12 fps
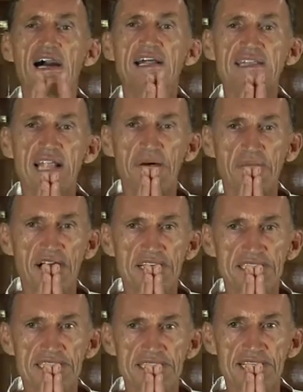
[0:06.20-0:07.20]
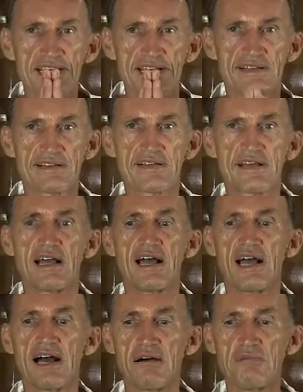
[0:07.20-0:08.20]
Namaste.
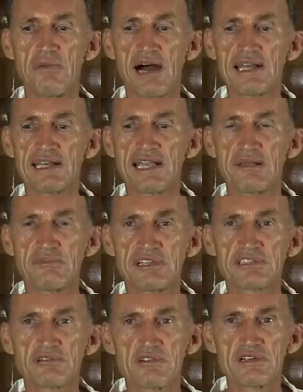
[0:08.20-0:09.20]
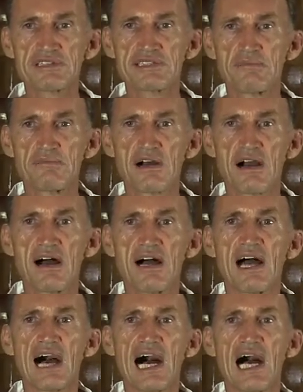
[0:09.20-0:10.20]
My name is Rui Simmerer.
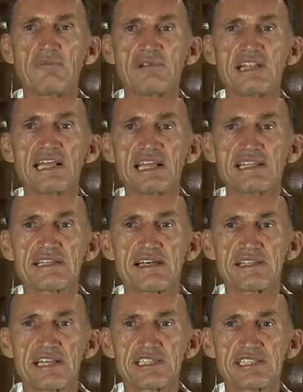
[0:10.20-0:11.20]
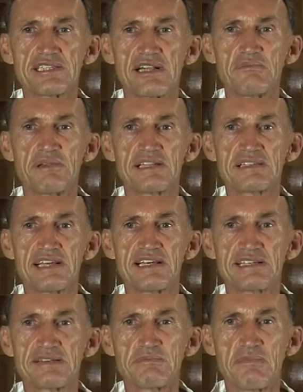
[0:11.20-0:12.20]
I'm International
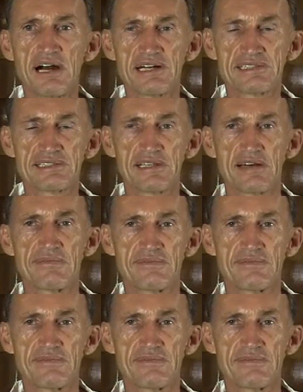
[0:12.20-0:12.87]
Meditation Master.